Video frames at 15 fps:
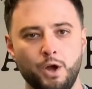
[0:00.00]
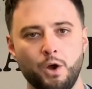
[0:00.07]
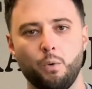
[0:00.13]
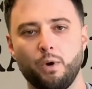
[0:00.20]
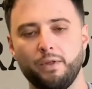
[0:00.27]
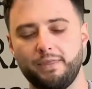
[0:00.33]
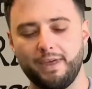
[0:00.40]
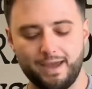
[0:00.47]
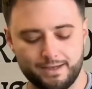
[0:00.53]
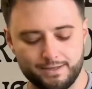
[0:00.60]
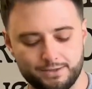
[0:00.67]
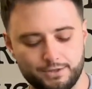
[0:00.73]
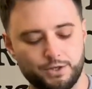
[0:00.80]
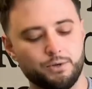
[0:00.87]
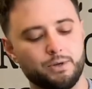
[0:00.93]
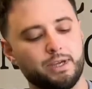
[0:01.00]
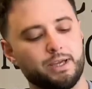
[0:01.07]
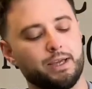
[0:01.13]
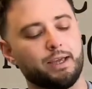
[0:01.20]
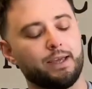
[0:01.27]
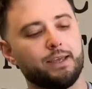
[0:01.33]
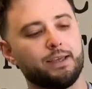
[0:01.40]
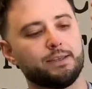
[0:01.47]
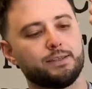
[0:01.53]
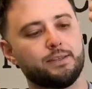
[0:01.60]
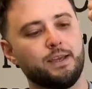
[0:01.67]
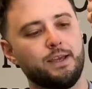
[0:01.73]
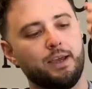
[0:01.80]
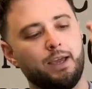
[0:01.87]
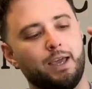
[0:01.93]
What that is doing is,
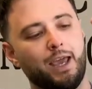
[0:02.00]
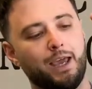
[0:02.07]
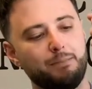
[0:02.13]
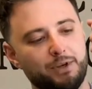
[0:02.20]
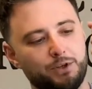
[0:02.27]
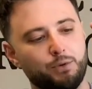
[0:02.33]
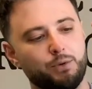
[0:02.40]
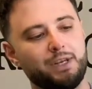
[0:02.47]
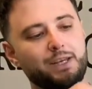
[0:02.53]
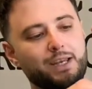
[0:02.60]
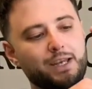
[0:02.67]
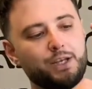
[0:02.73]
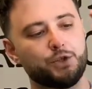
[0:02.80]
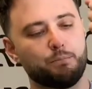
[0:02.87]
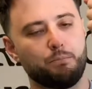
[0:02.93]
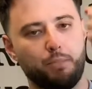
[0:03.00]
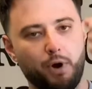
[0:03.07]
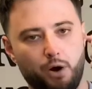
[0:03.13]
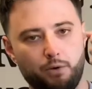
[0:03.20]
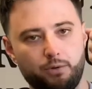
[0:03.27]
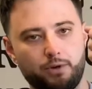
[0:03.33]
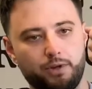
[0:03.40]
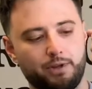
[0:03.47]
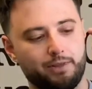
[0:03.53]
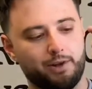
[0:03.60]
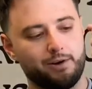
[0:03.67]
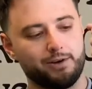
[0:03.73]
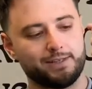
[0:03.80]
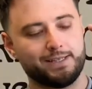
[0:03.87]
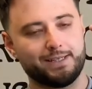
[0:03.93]
in between each bone,
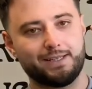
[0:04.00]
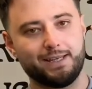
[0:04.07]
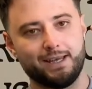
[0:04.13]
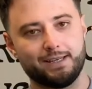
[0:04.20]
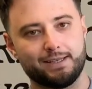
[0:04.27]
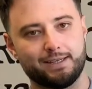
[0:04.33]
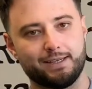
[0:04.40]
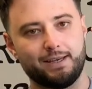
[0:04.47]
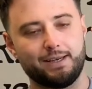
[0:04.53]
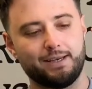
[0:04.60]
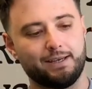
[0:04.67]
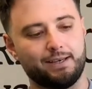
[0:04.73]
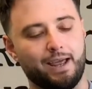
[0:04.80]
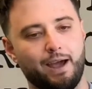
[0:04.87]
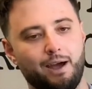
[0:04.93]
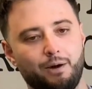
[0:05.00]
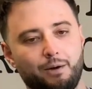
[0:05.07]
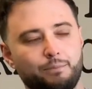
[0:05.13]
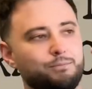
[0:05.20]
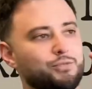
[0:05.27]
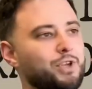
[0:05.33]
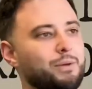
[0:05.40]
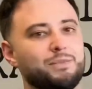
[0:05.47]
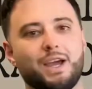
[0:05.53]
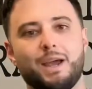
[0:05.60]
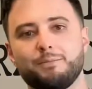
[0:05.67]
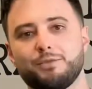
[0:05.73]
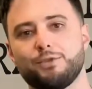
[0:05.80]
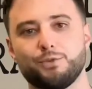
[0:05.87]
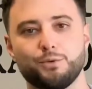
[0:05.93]
there is a disc. Now,
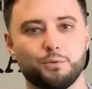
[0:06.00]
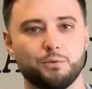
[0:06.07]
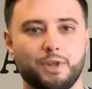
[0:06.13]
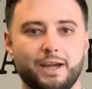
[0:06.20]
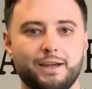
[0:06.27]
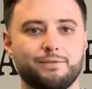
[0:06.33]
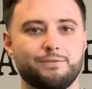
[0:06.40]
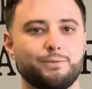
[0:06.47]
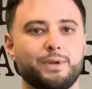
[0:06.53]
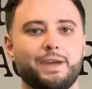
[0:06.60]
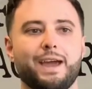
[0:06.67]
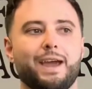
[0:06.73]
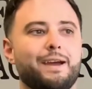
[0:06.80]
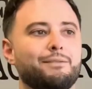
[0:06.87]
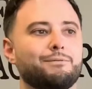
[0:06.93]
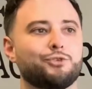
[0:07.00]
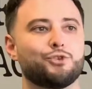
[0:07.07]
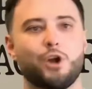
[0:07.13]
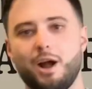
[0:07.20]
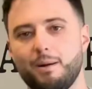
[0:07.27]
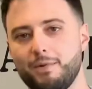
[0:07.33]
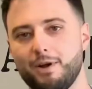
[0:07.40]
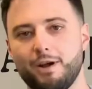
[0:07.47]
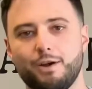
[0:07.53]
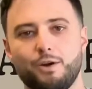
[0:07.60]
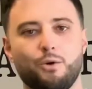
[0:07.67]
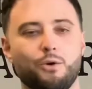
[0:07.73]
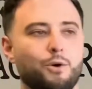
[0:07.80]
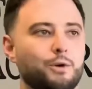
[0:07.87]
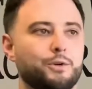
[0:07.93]
sometimes through life we have trauma,
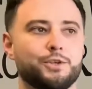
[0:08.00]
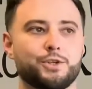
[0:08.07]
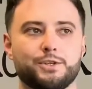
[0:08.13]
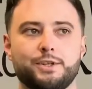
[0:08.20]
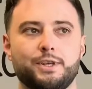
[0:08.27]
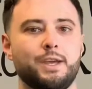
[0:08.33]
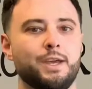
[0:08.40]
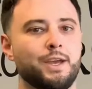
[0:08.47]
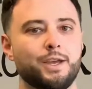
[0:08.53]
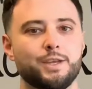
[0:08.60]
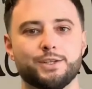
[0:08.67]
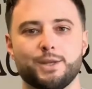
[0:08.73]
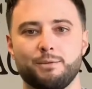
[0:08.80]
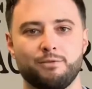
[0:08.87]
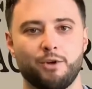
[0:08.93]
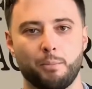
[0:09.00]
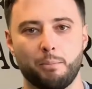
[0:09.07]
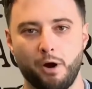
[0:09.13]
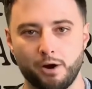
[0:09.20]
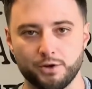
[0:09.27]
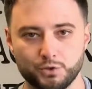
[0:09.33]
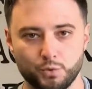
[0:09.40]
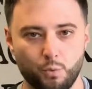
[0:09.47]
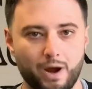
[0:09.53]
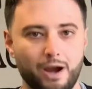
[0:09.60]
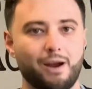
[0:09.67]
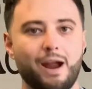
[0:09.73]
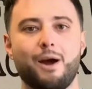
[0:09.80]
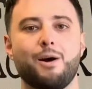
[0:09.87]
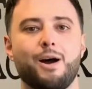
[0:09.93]
or just some of our parts
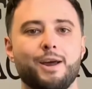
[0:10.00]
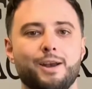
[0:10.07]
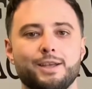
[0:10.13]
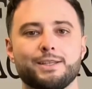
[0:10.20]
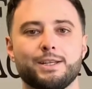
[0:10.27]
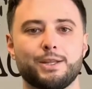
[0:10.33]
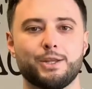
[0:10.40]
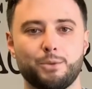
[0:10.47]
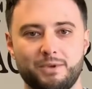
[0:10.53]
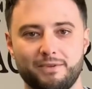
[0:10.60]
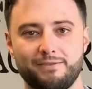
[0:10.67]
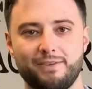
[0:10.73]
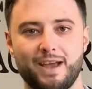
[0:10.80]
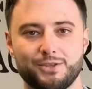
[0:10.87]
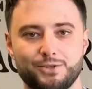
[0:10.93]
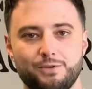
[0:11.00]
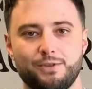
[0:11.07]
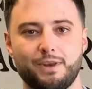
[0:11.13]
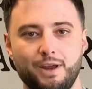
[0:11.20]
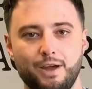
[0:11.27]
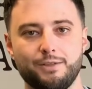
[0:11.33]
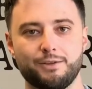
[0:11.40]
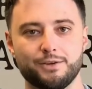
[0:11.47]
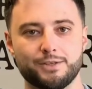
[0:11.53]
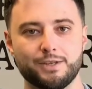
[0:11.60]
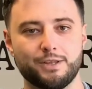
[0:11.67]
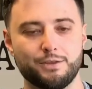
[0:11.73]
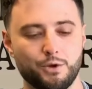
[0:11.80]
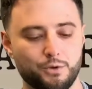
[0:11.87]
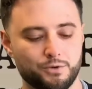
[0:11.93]
wear out on us a little bit faster than others,
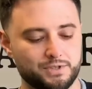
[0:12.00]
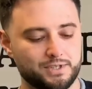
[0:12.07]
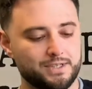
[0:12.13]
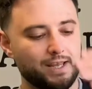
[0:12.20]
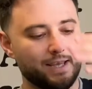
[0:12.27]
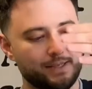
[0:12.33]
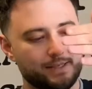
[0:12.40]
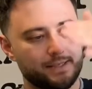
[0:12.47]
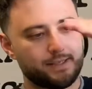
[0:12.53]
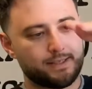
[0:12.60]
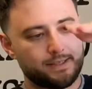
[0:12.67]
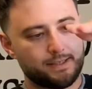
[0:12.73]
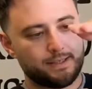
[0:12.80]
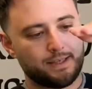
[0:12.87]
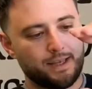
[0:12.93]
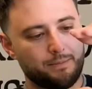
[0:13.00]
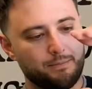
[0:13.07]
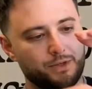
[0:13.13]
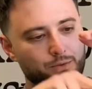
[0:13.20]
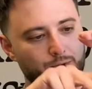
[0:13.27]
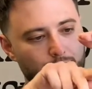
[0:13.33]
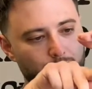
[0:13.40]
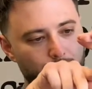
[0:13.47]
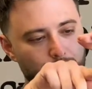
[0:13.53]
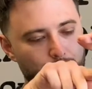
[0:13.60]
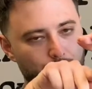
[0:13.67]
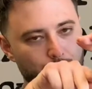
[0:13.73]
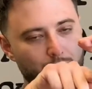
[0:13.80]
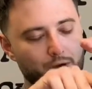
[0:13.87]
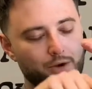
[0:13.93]
and those discs in between those
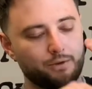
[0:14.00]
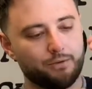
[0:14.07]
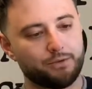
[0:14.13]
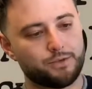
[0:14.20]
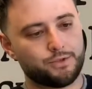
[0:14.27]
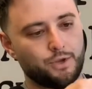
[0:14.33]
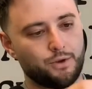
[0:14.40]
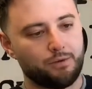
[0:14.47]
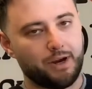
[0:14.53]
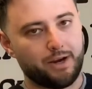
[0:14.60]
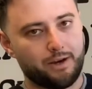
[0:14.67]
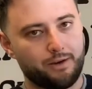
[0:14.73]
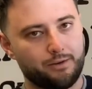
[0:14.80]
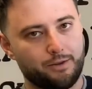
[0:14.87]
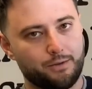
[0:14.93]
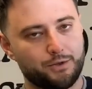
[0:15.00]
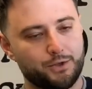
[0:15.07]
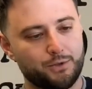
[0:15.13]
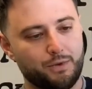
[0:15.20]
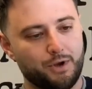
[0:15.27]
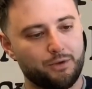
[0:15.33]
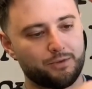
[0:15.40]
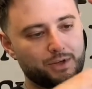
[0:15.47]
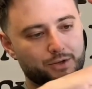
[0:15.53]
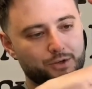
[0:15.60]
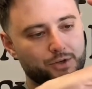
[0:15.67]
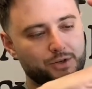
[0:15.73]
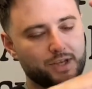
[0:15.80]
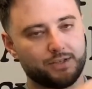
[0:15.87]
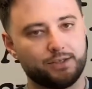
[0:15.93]
two bones, so right here to the two bones, here's
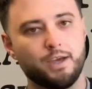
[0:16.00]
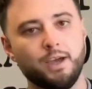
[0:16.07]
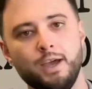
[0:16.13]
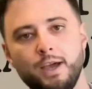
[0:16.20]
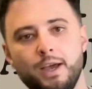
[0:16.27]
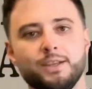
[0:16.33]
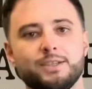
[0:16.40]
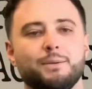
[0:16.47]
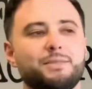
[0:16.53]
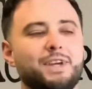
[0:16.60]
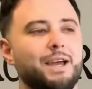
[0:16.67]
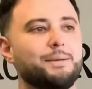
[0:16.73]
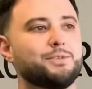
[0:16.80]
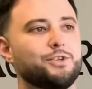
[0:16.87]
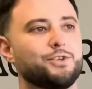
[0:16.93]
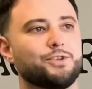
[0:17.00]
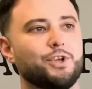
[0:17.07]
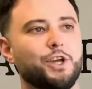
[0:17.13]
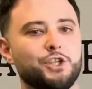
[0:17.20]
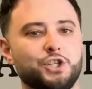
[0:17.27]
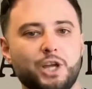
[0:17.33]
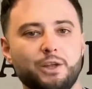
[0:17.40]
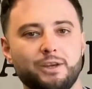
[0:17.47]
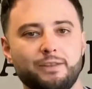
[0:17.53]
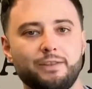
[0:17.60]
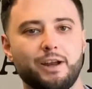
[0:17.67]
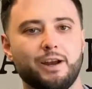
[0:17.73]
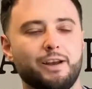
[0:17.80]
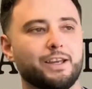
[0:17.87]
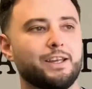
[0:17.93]
your disc, sometimes there's a jelly in
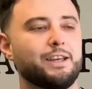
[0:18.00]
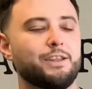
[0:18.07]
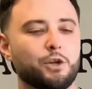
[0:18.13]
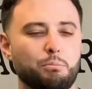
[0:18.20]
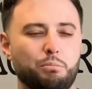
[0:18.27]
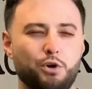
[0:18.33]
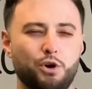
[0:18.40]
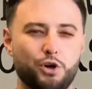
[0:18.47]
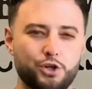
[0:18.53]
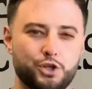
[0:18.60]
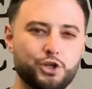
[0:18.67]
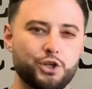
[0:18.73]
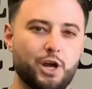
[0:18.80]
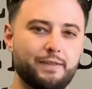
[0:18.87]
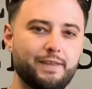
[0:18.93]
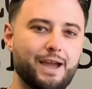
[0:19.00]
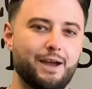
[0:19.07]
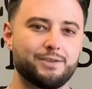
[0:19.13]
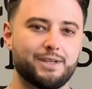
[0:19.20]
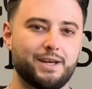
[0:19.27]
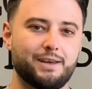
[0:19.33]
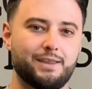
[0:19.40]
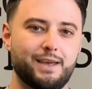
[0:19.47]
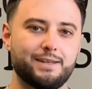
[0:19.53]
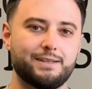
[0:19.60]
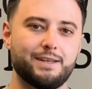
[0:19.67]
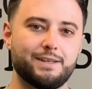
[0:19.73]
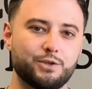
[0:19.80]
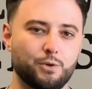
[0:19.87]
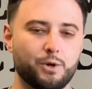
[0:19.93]
there, and it can either push on the outside of that
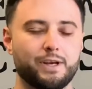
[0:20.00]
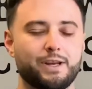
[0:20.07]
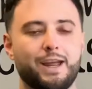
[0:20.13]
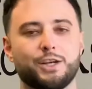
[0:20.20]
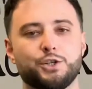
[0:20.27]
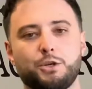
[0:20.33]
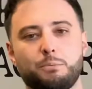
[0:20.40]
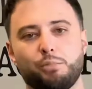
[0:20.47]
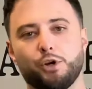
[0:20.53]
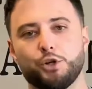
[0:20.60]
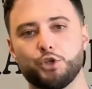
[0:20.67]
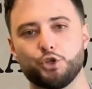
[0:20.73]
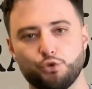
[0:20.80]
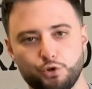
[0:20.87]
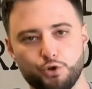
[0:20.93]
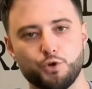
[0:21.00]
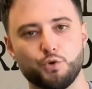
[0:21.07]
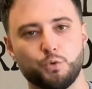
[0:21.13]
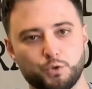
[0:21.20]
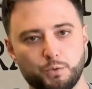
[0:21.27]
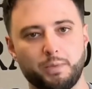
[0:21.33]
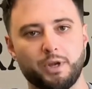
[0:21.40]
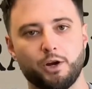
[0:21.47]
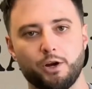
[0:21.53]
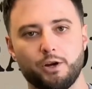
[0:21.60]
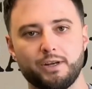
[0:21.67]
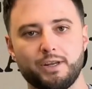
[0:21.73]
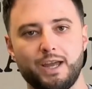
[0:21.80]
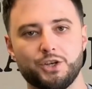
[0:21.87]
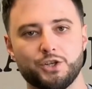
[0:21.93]
disc or it can actually protrude, which would be a
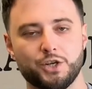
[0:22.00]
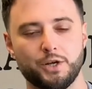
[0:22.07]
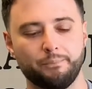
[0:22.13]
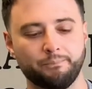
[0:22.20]
herniation.